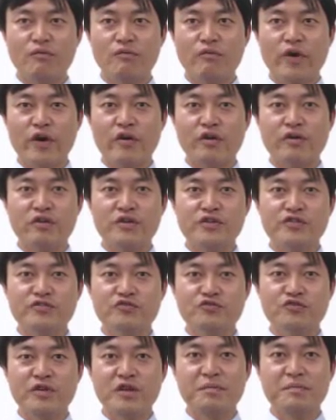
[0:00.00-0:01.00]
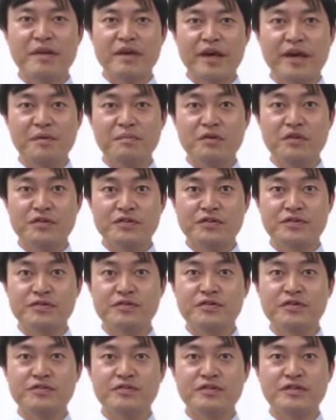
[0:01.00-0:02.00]
where you will be able
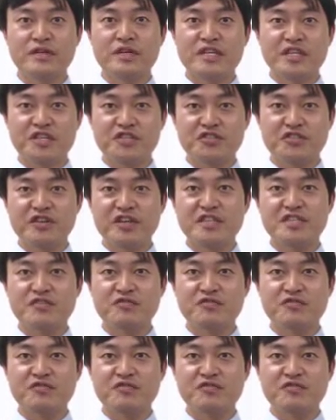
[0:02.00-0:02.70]
to easily